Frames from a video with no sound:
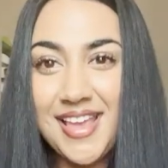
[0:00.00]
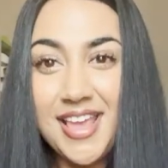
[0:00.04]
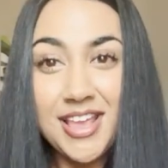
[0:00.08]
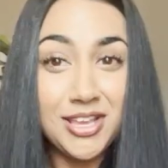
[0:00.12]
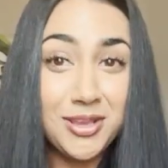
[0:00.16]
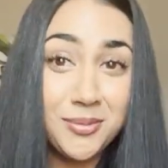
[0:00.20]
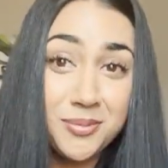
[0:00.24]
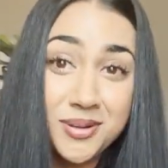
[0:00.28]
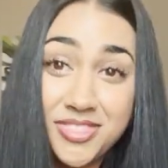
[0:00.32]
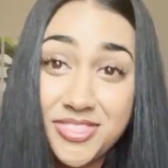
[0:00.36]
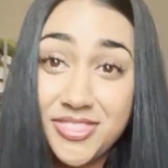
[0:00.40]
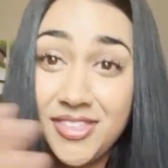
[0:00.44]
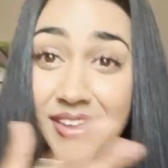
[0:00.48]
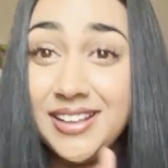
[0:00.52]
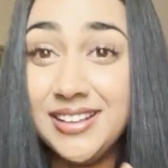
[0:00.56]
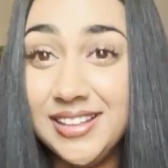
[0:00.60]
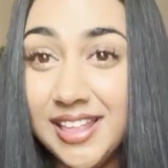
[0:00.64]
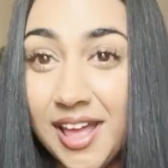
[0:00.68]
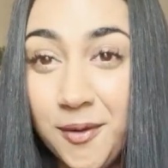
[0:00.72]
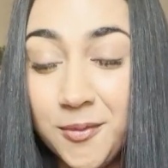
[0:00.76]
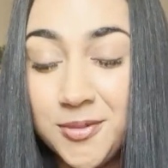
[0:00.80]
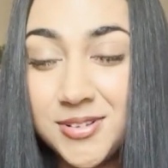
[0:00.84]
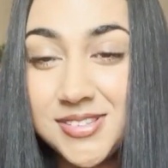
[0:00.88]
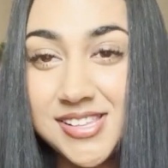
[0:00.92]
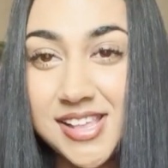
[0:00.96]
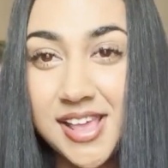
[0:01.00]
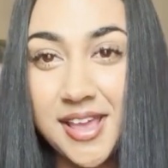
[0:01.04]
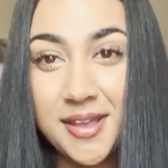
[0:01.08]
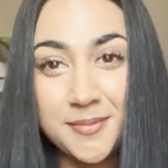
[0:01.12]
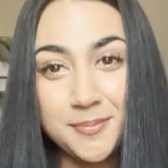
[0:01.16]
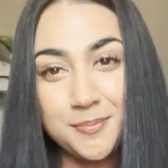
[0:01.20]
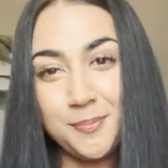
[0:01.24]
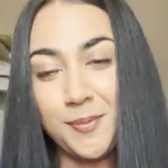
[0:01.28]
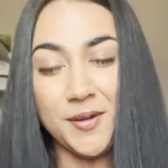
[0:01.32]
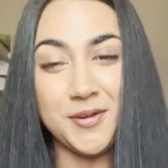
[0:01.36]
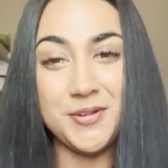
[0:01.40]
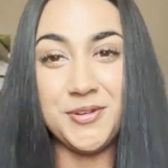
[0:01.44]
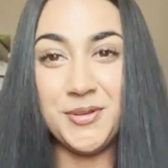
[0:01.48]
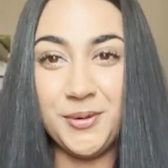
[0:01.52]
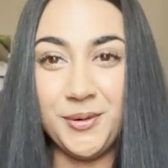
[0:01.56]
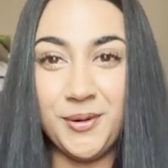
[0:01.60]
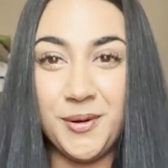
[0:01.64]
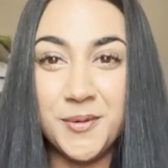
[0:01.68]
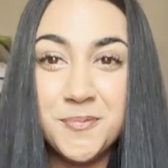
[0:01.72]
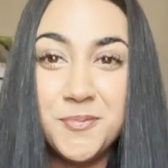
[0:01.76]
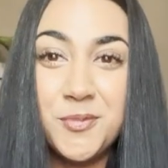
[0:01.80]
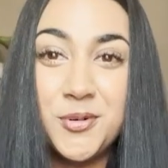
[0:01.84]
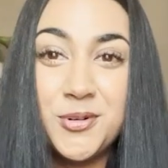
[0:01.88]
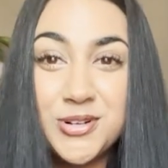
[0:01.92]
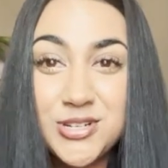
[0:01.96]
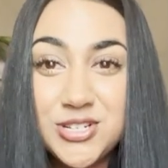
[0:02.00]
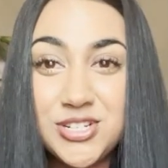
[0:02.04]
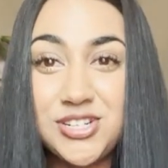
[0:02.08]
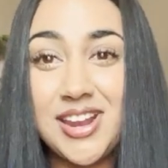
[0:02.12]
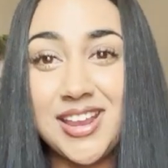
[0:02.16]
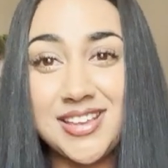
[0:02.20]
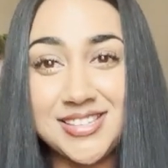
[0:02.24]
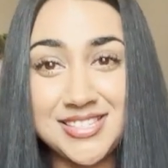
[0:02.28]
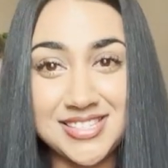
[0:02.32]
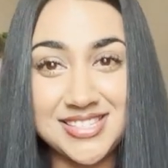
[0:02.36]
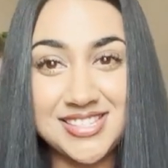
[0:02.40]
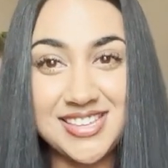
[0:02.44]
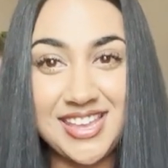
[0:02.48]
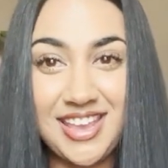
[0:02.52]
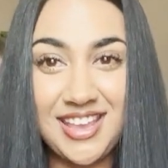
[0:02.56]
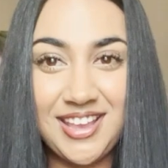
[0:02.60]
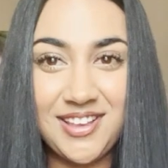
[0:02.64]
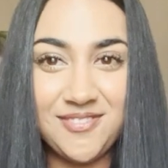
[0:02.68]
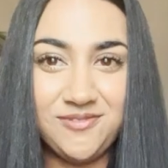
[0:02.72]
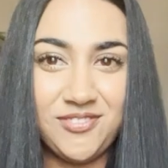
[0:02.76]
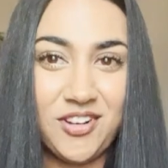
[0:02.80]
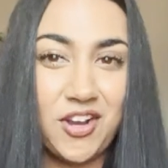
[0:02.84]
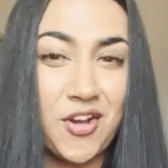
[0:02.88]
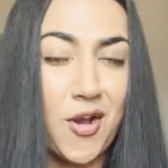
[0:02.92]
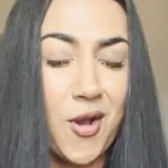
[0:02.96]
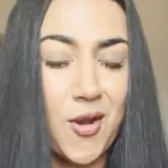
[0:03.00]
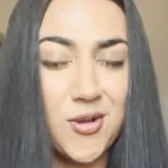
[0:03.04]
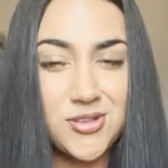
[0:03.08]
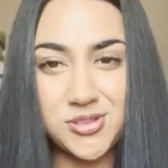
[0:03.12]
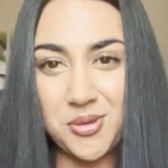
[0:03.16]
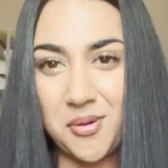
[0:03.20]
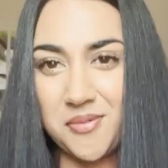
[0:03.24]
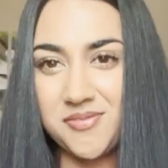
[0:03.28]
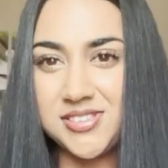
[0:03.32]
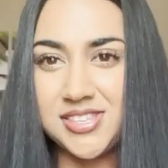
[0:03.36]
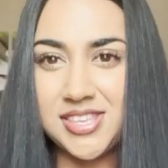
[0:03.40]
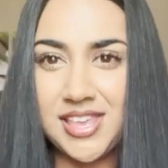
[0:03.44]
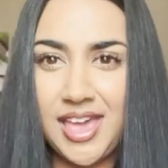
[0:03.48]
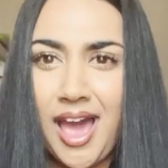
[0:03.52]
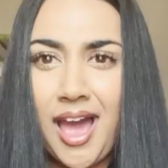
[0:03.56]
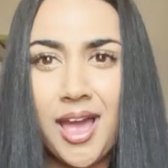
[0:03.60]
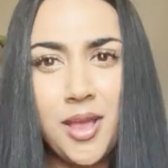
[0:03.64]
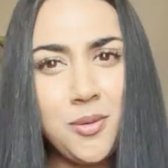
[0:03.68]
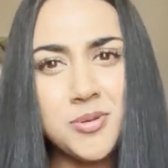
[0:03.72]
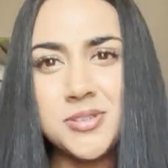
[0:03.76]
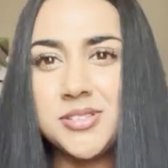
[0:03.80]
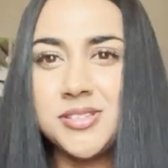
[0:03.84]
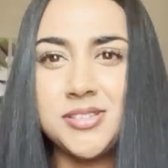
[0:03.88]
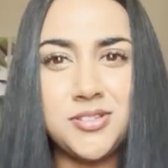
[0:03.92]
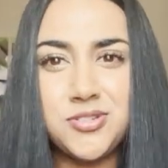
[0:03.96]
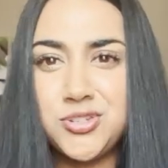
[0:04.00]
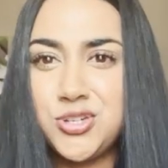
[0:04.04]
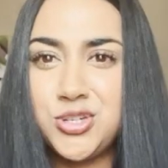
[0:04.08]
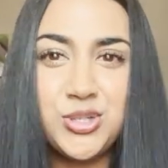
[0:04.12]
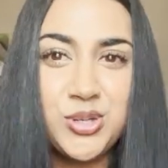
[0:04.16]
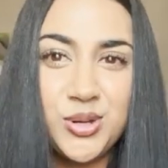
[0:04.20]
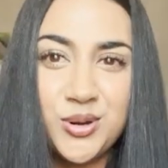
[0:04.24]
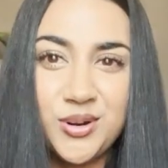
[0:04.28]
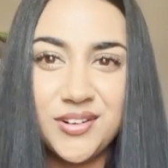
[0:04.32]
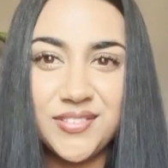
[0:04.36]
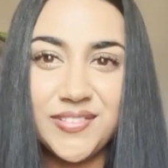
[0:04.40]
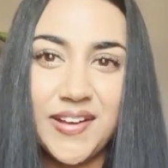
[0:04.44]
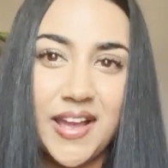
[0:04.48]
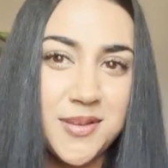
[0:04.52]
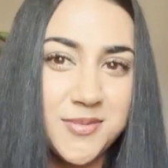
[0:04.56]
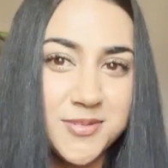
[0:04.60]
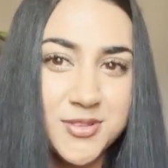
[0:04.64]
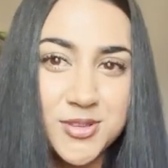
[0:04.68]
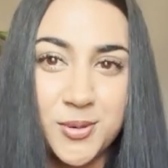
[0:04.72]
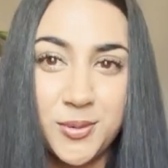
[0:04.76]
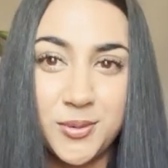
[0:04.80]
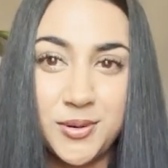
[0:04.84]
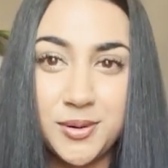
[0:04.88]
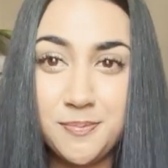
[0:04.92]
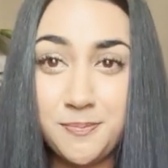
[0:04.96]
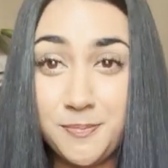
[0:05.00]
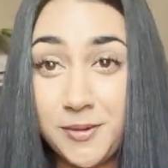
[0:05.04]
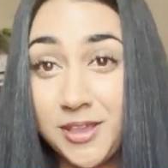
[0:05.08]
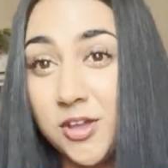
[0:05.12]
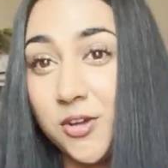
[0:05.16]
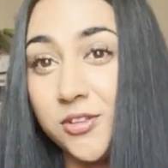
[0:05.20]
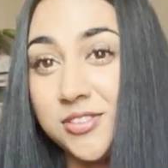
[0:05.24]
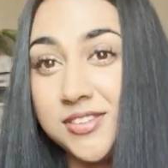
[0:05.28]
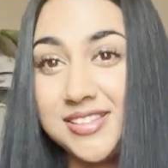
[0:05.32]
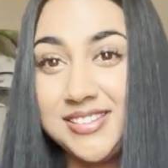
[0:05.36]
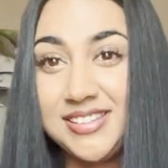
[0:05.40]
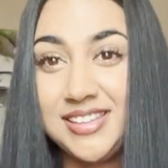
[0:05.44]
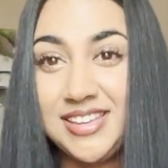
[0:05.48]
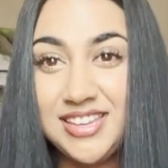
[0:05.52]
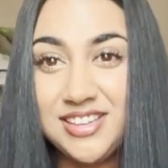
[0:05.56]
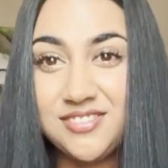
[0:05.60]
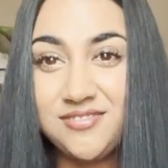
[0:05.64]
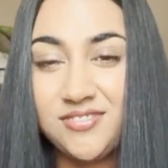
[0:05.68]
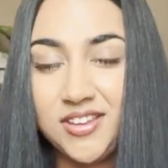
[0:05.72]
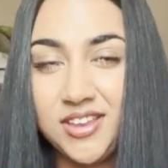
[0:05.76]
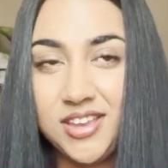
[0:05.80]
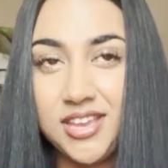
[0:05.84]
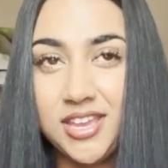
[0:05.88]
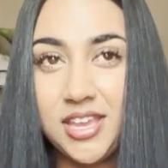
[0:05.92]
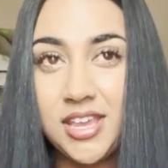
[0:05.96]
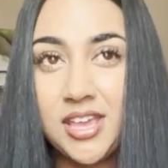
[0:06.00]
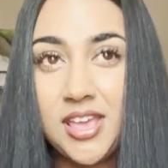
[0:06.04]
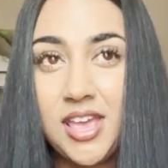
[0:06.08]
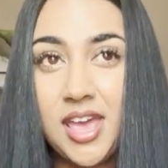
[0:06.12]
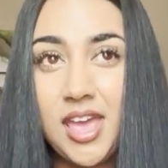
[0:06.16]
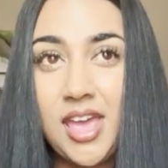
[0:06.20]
you would think that was it, but no, more stresses came because obviously I wasn't sure if I was going to be on the TV.